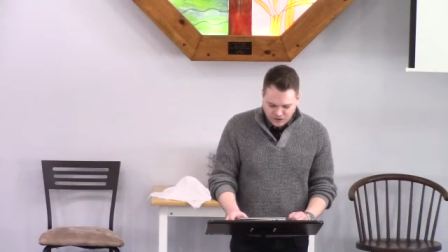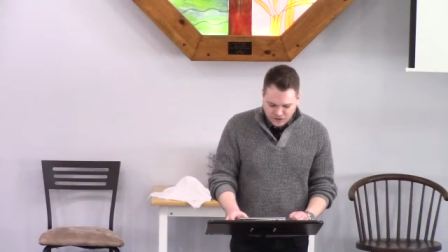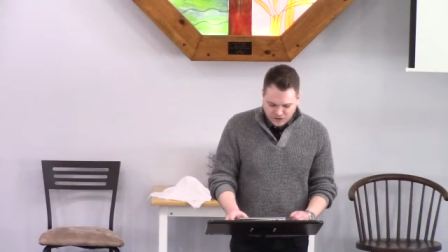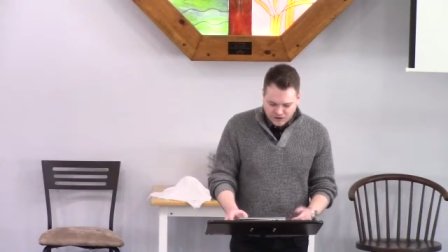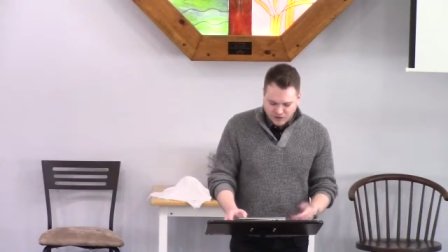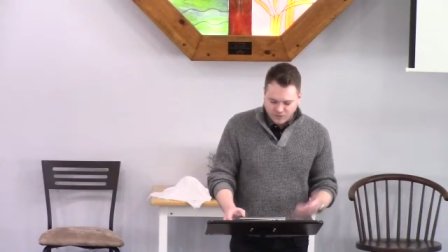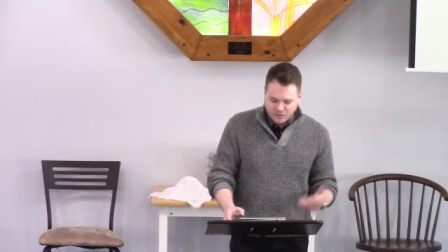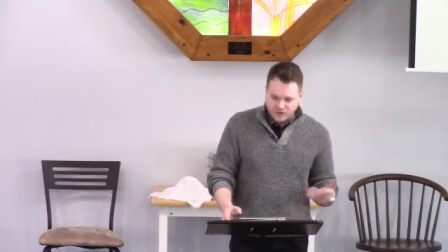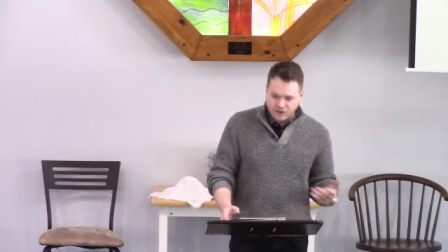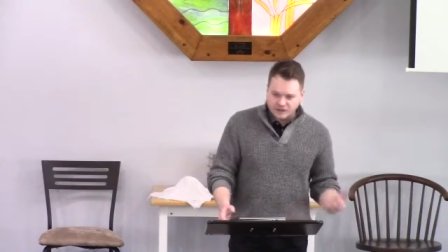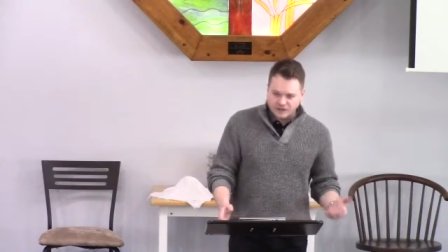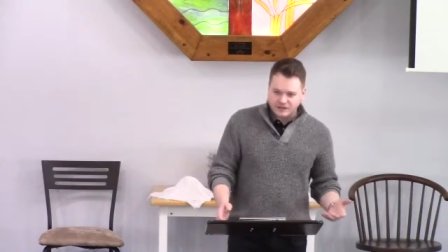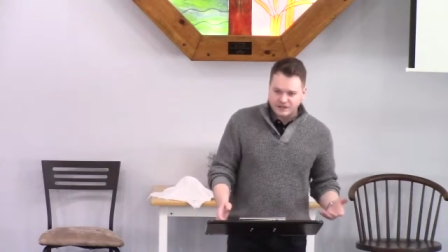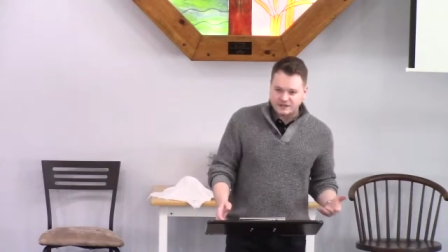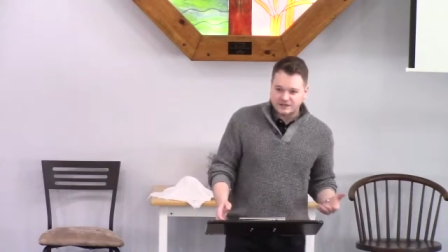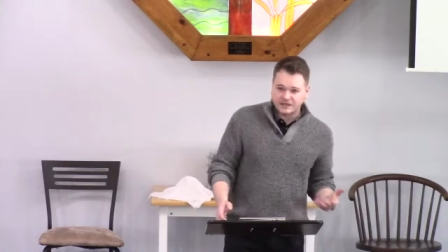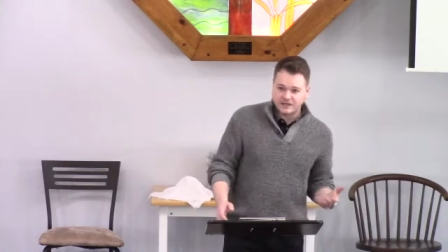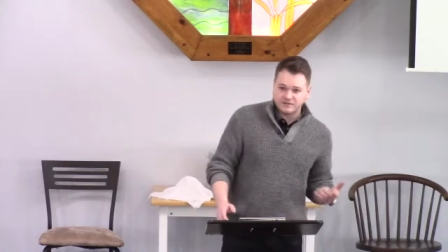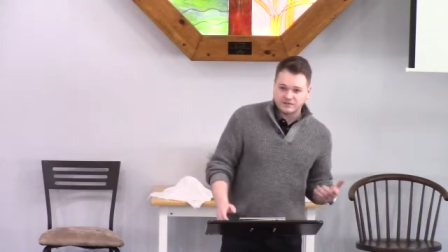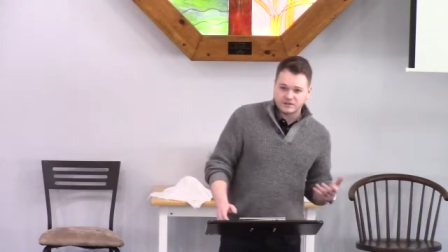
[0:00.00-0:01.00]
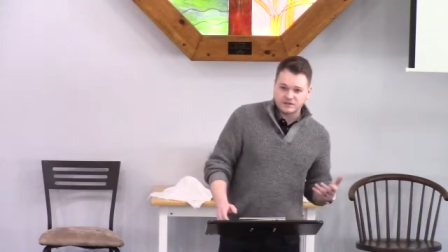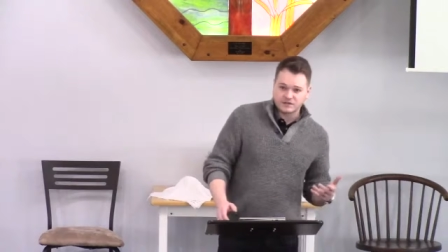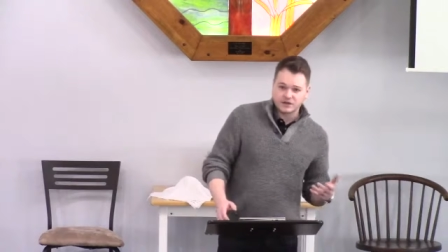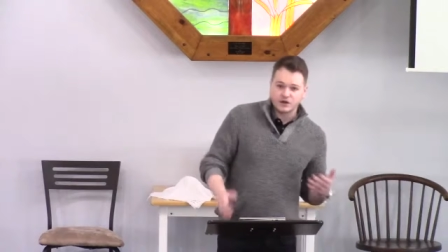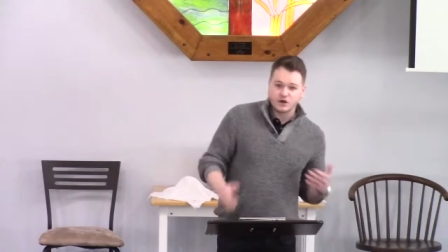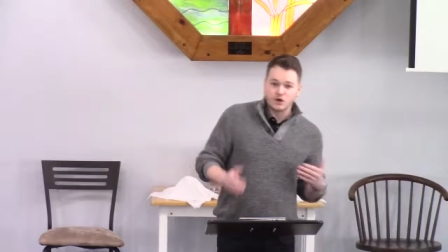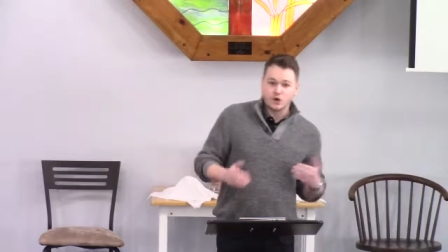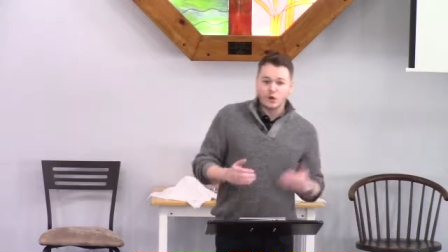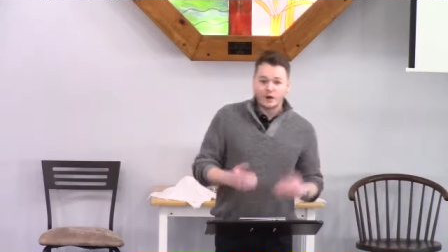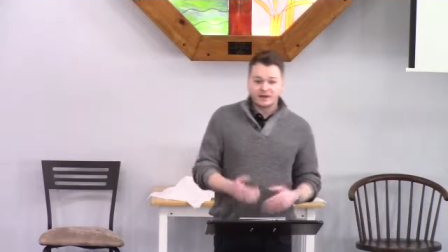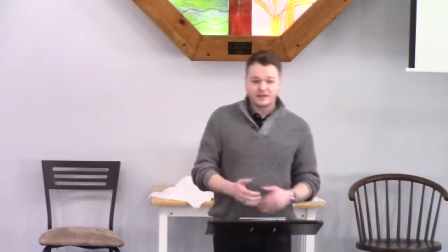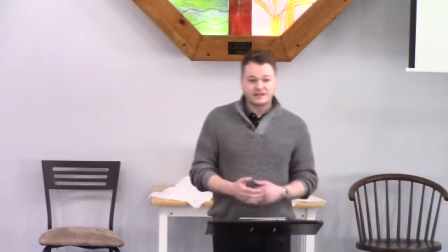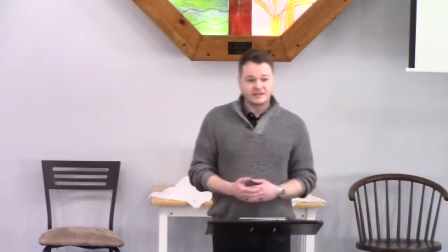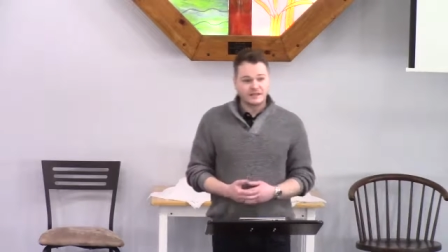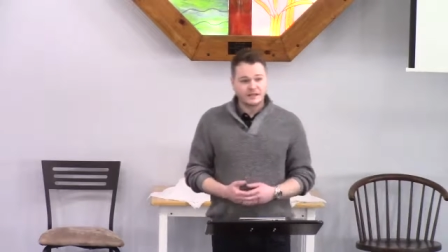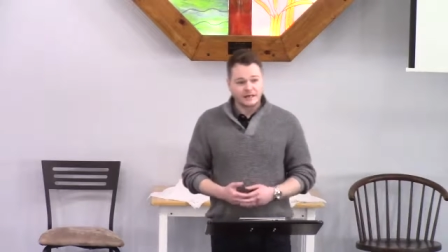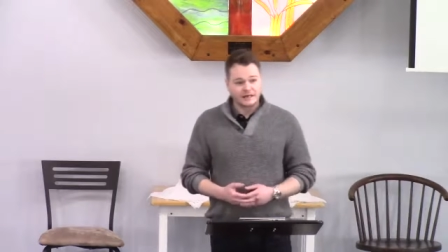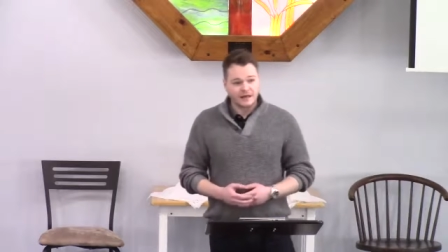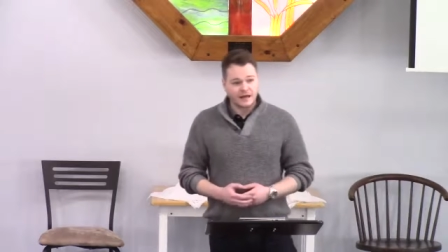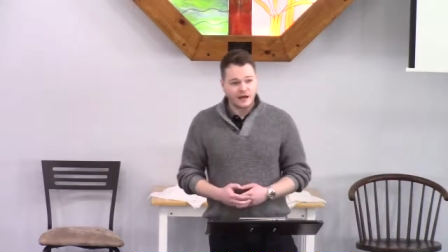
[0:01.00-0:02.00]
So then we looked at David's
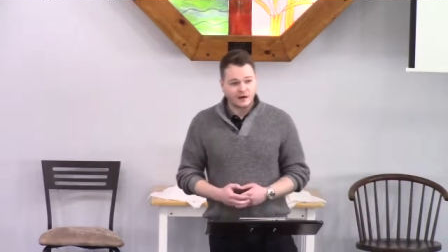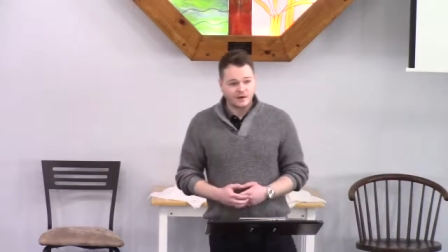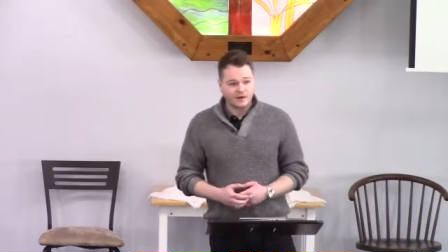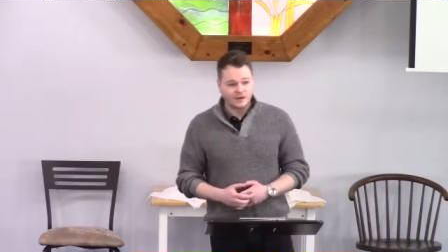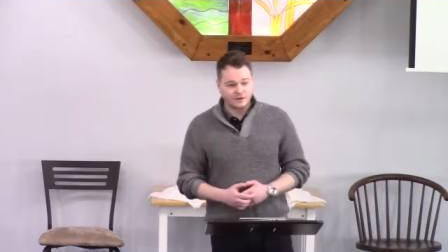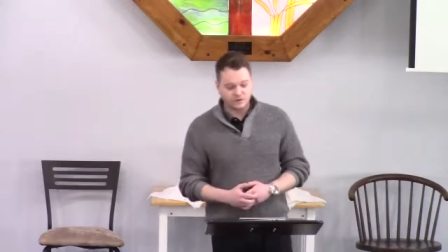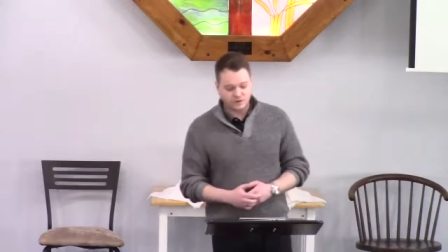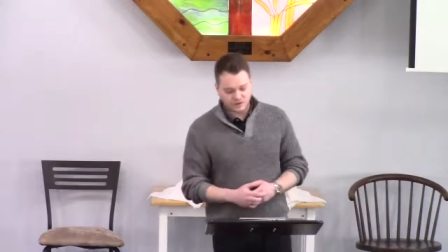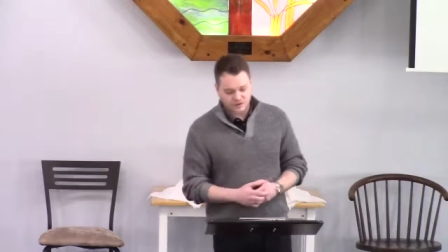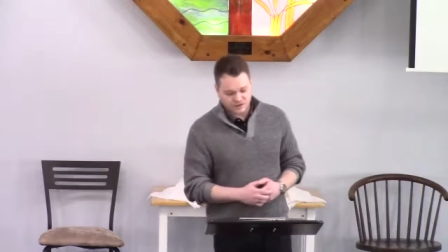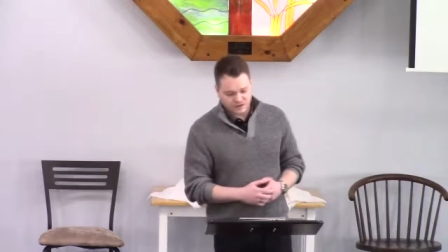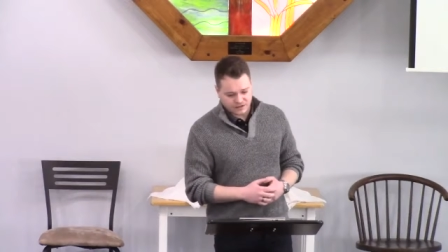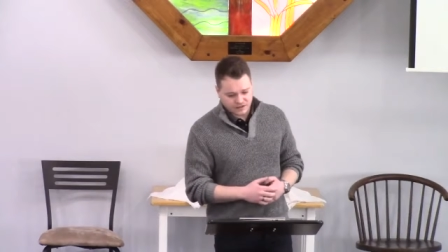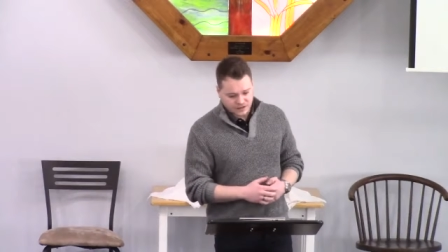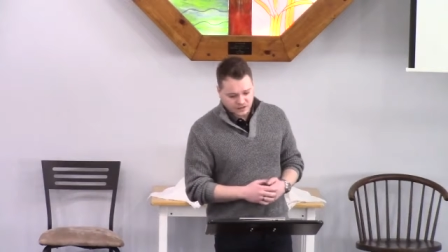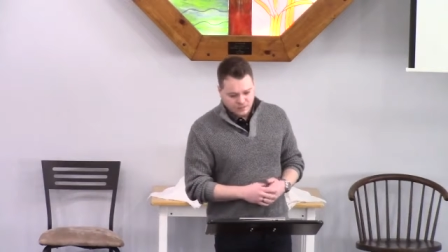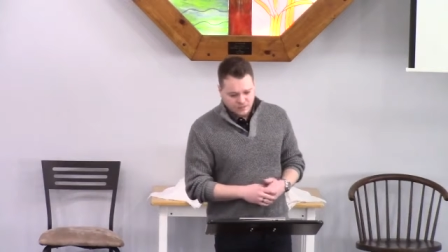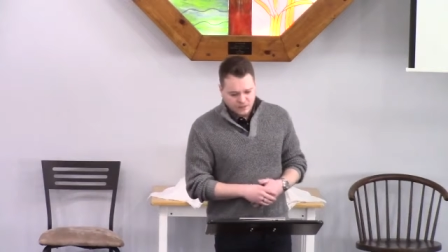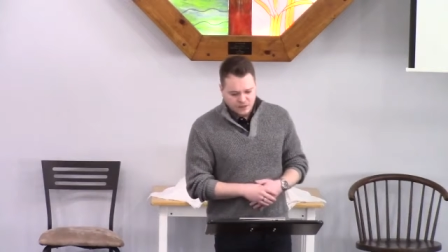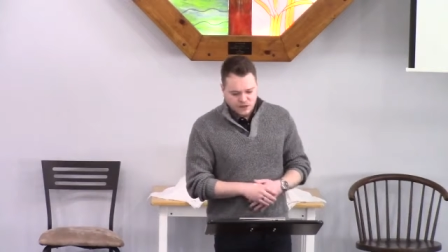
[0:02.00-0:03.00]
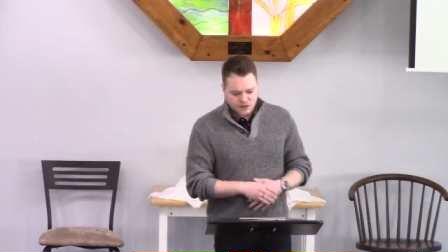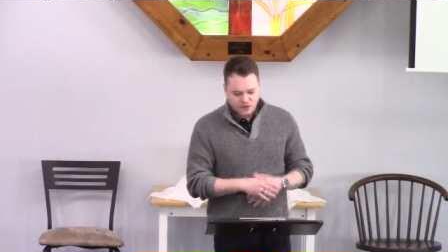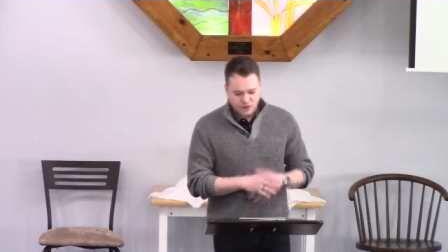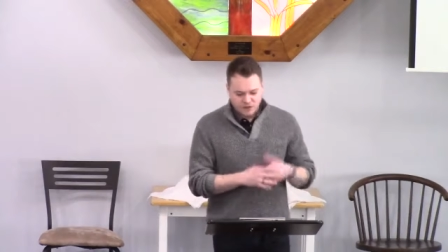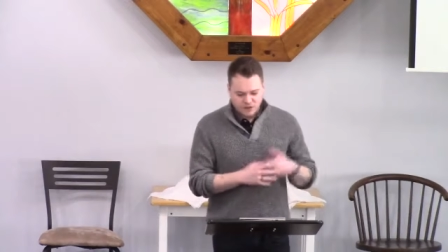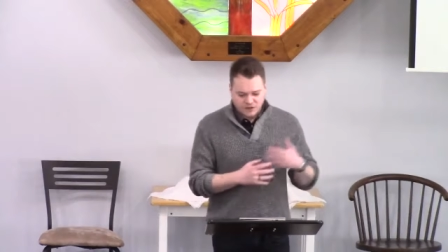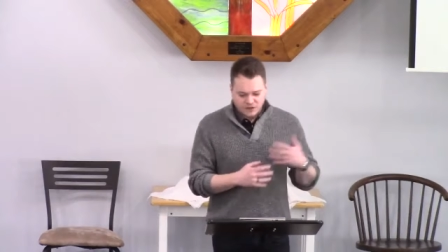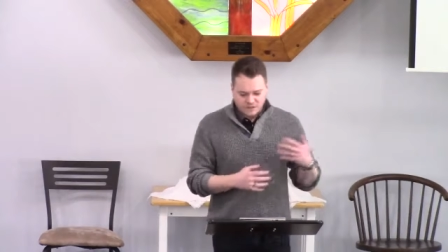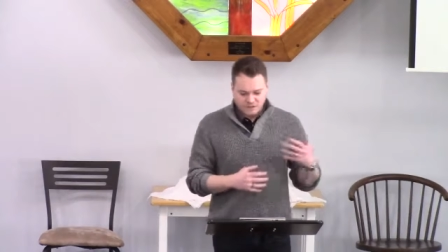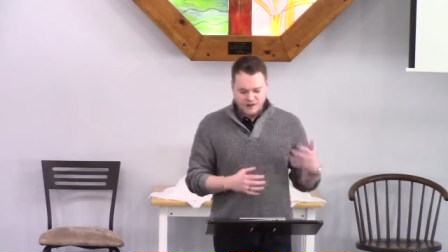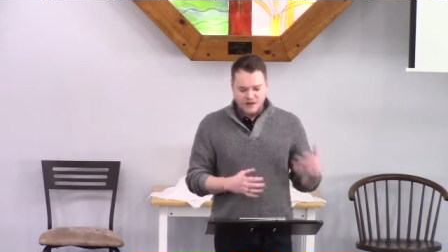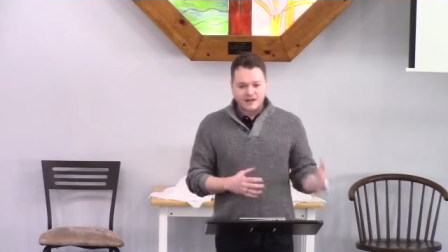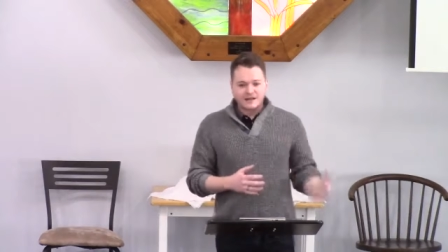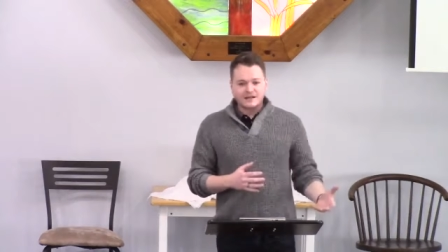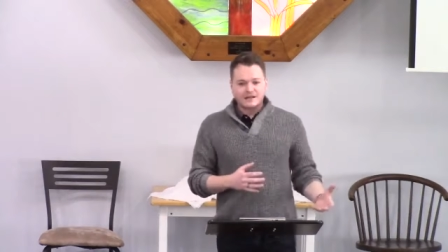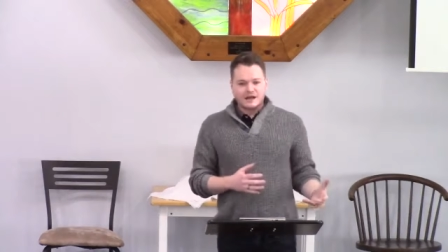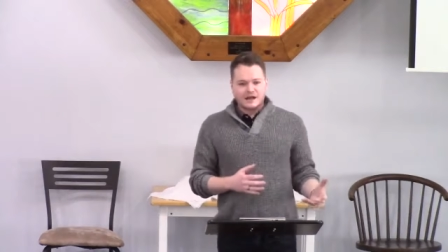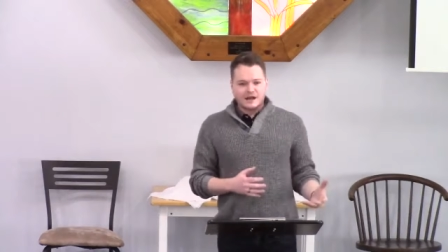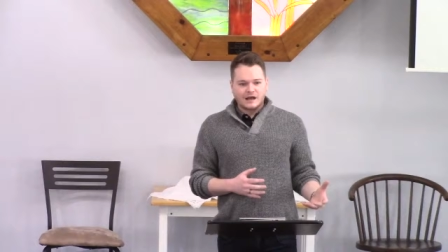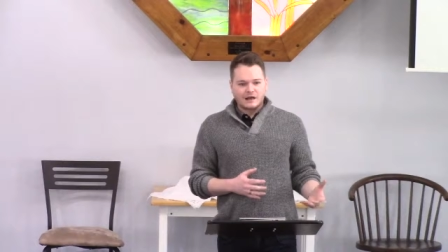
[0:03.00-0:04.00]
anointing and how he was chosen by
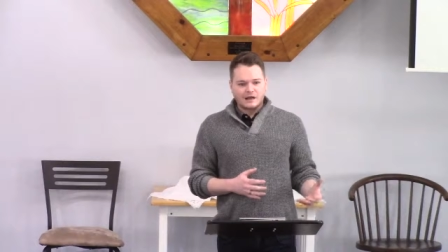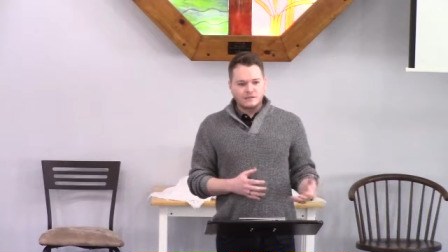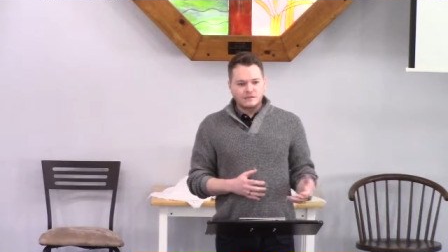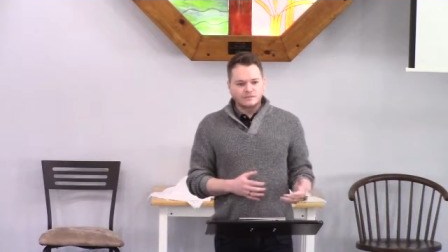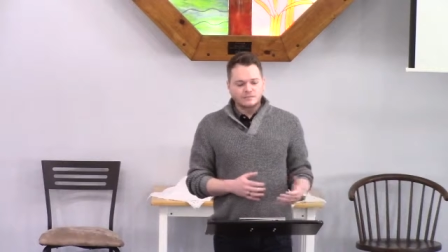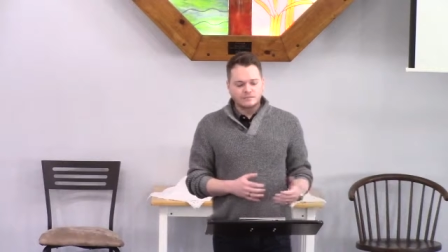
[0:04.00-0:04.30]
God,